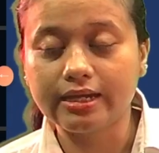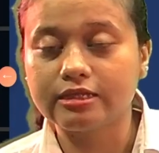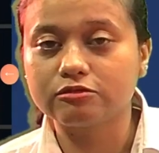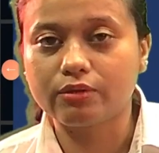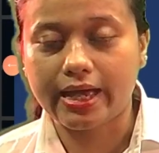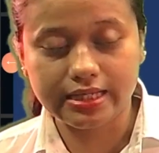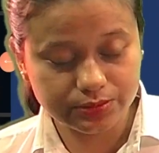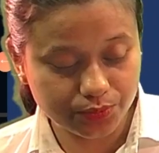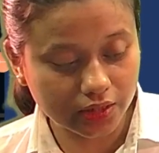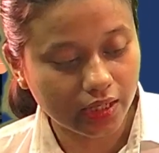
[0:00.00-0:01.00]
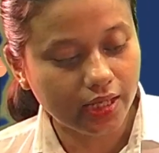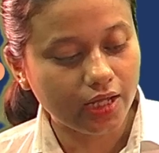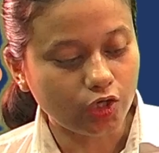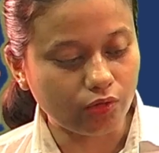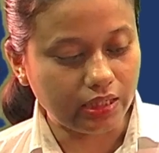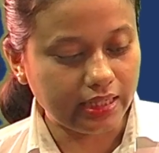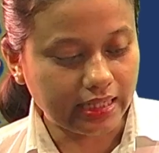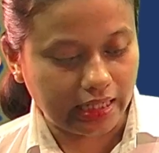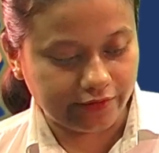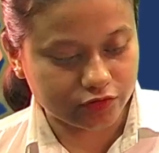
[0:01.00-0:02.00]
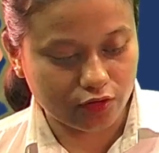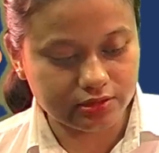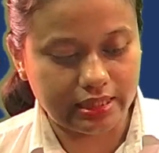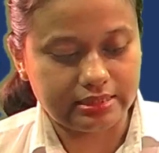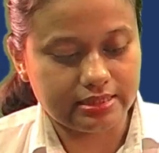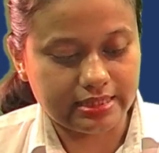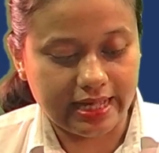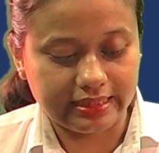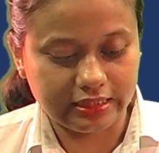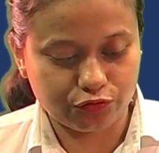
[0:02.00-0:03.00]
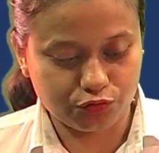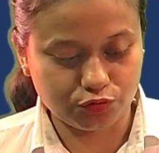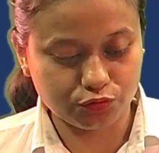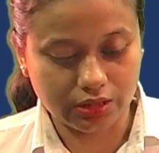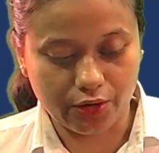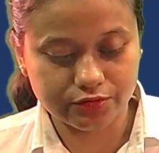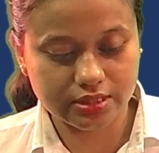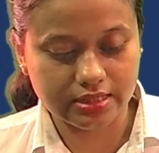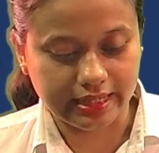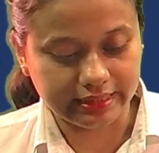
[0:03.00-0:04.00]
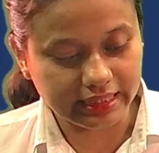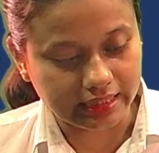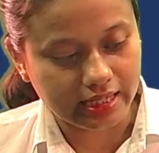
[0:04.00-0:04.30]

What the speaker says: So as per 20th livestock census held in 2019,